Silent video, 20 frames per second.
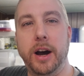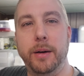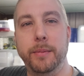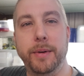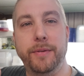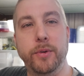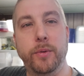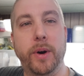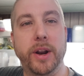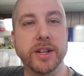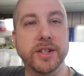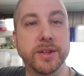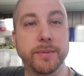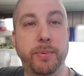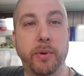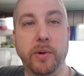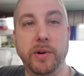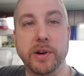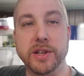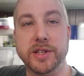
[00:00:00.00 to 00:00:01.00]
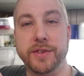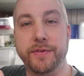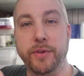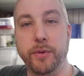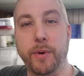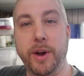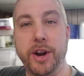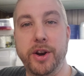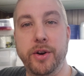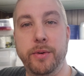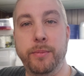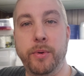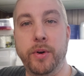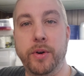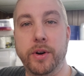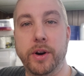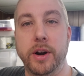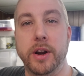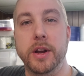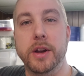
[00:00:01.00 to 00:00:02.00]
If you want to support us, if you want to know
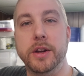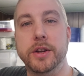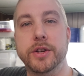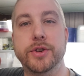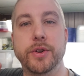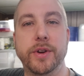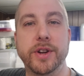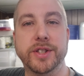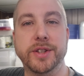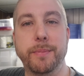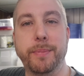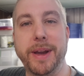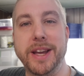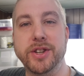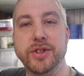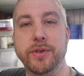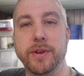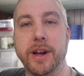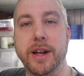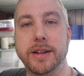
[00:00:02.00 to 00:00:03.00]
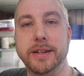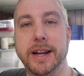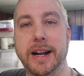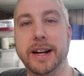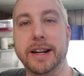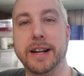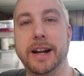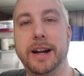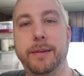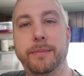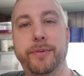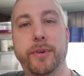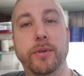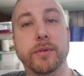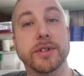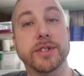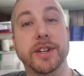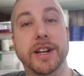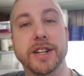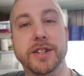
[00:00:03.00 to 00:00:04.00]
more, join us at
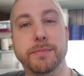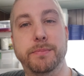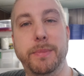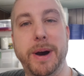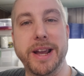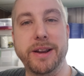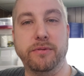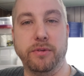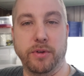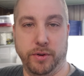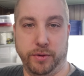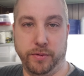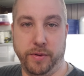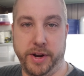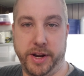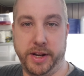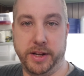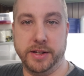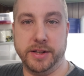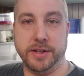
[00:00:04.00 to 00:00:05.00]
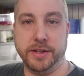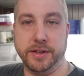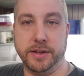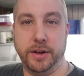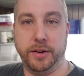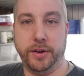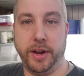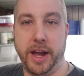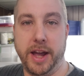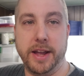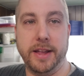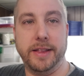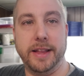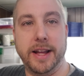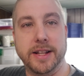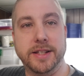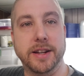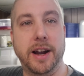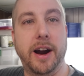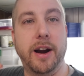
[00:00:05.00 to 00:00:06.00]
patreon.com/microgreens. Okay, and
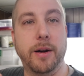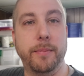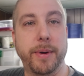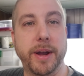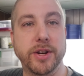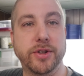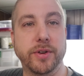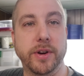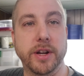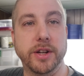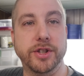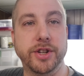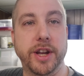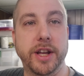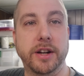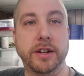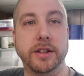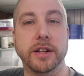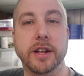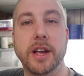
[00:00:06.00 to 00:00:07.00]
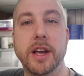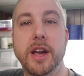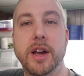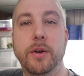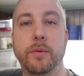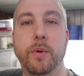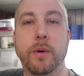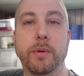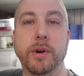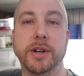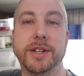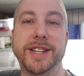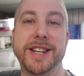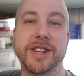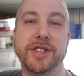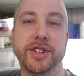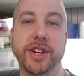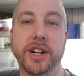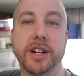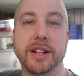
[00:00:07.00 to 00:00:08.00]
that's our Patreon channel where we're
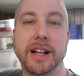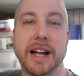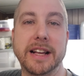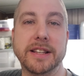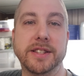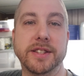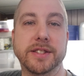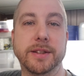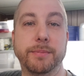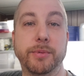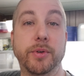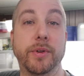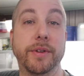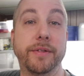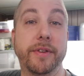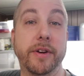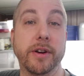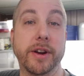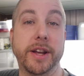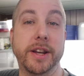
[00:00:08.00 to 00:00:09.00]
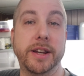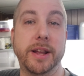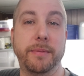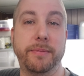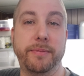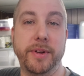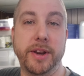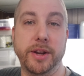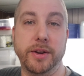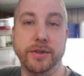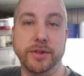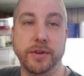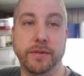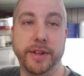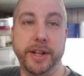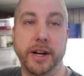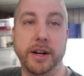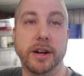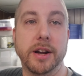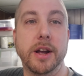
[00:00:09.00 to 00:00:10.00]
teaching classes. I'm doing very in-depth videos
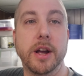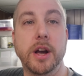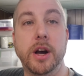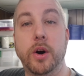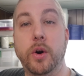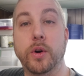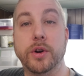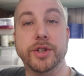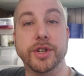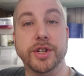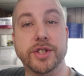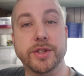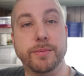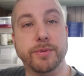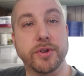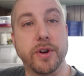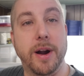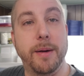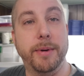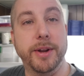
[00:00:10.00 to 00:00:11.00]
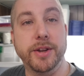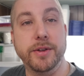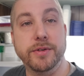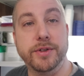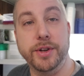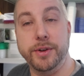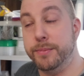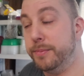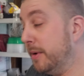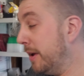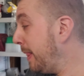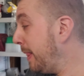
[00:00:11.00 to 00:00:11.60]
over there, or just subscribe on YouTube.